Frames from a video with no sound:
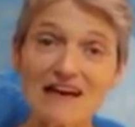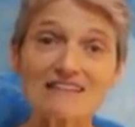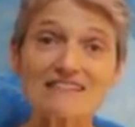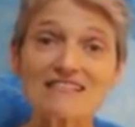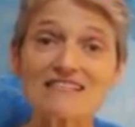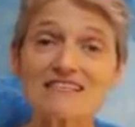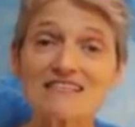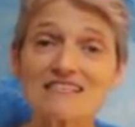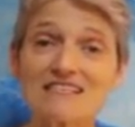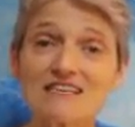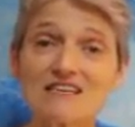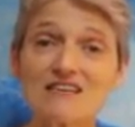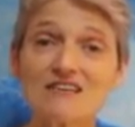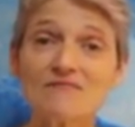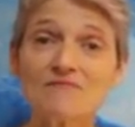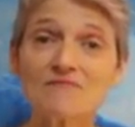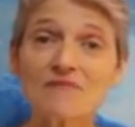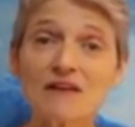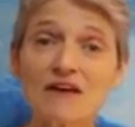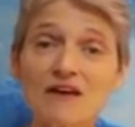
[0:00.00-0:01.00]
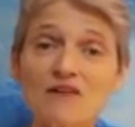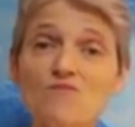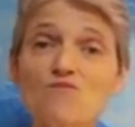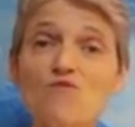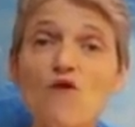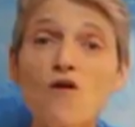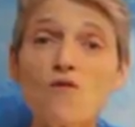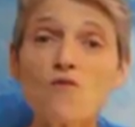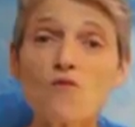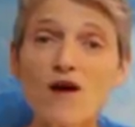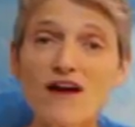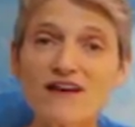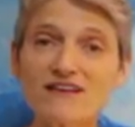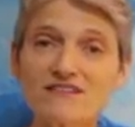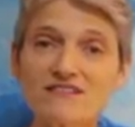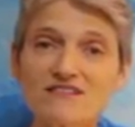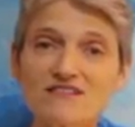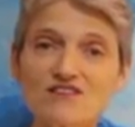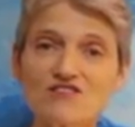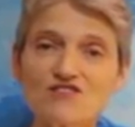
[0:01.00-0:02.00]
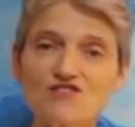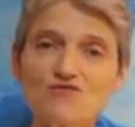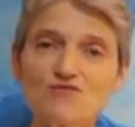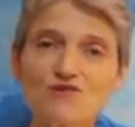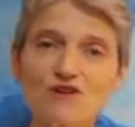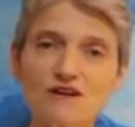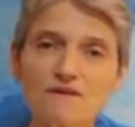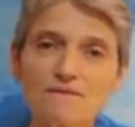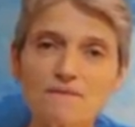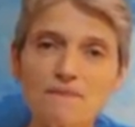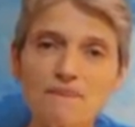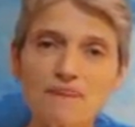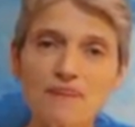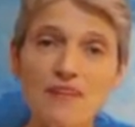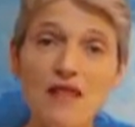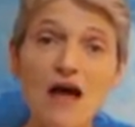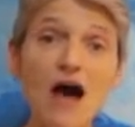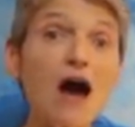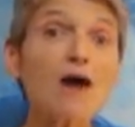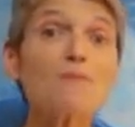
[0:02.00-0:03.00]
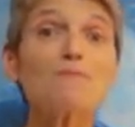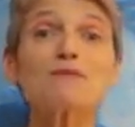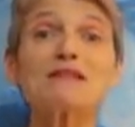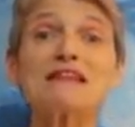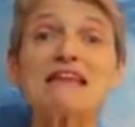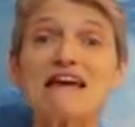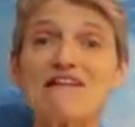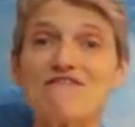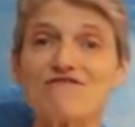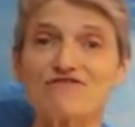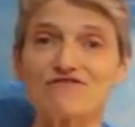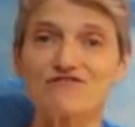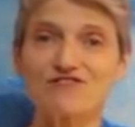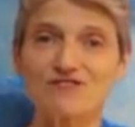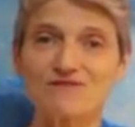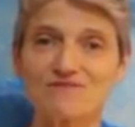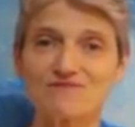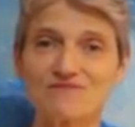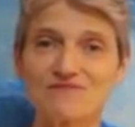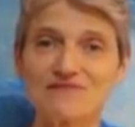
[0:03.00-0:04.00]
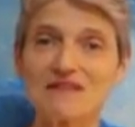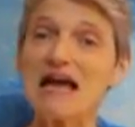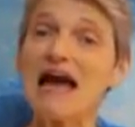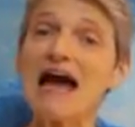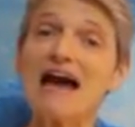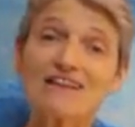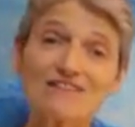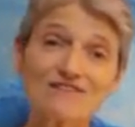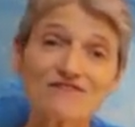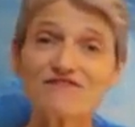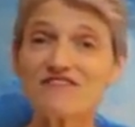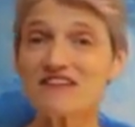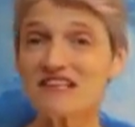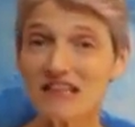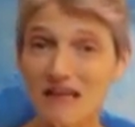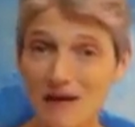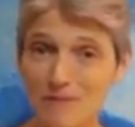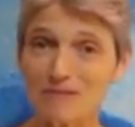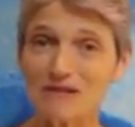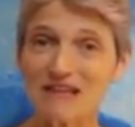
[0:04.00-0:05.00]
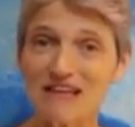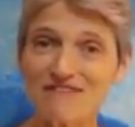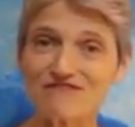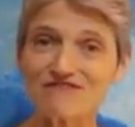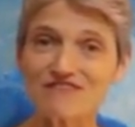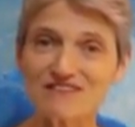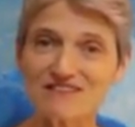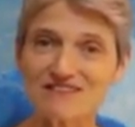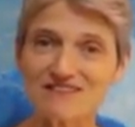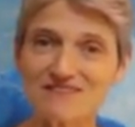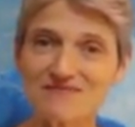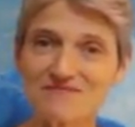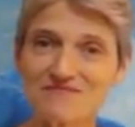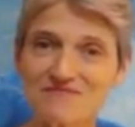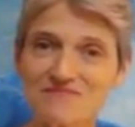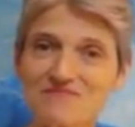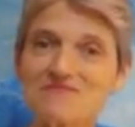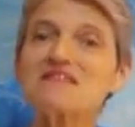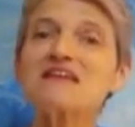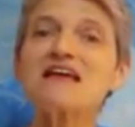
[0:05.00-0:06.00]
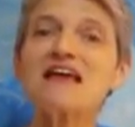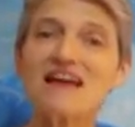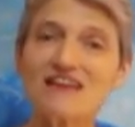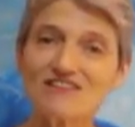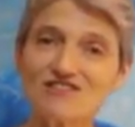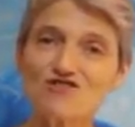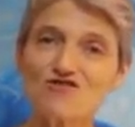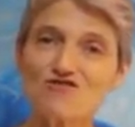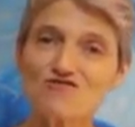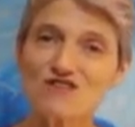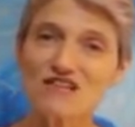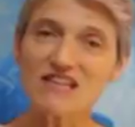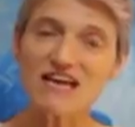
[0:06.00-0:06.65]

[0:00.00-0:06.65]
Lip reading: and to see in what ways that you can uplift and feel uplifted in your